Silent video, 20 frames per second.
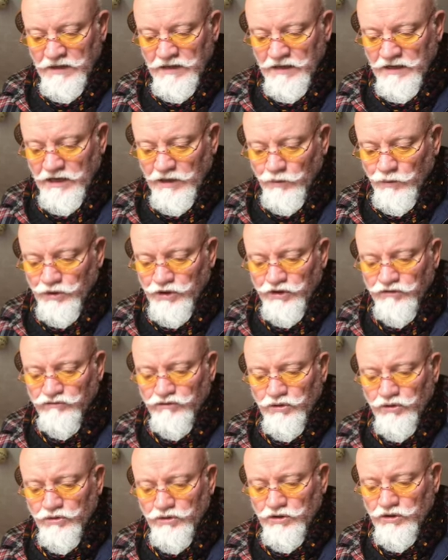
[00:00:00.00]
Now, when you're
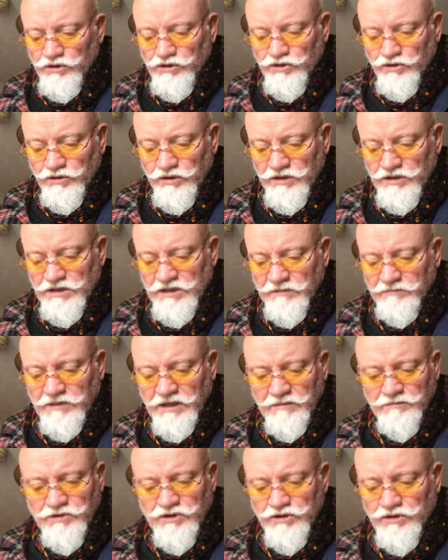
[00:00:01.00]
doing your drawings,
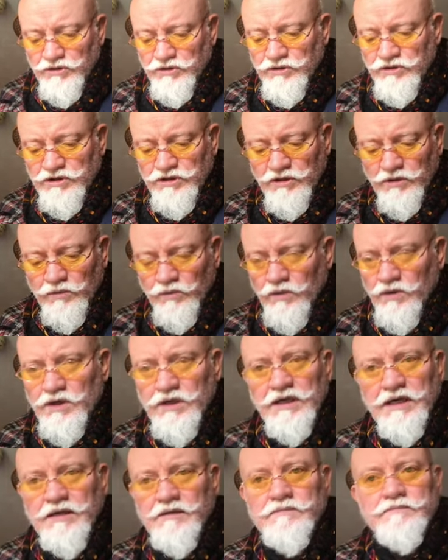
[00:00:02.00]
sometimes your drawings don't
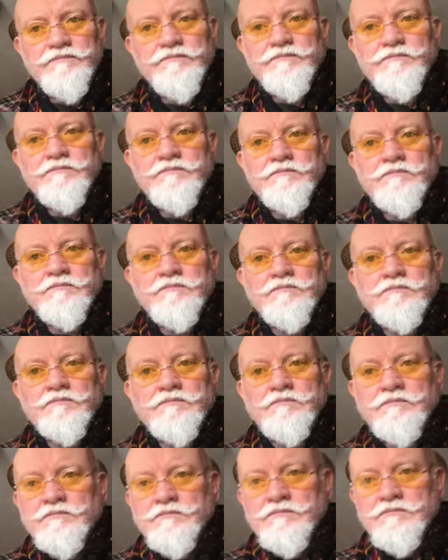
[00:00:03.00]
work out.
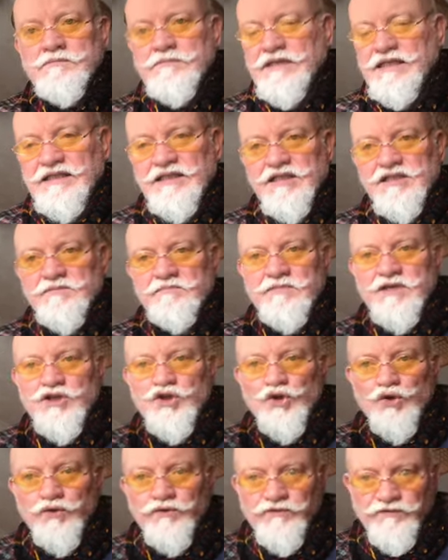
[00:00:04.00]
That doesn't mean
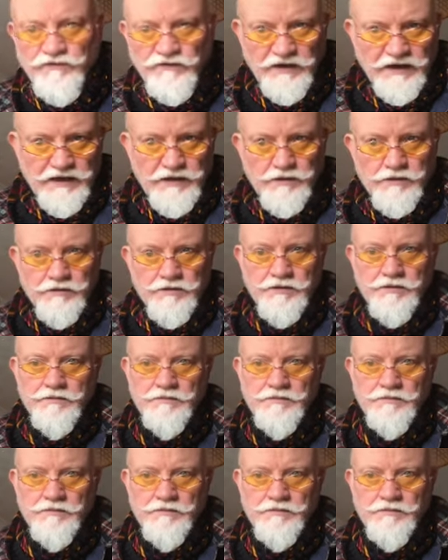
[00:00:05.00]
you failed.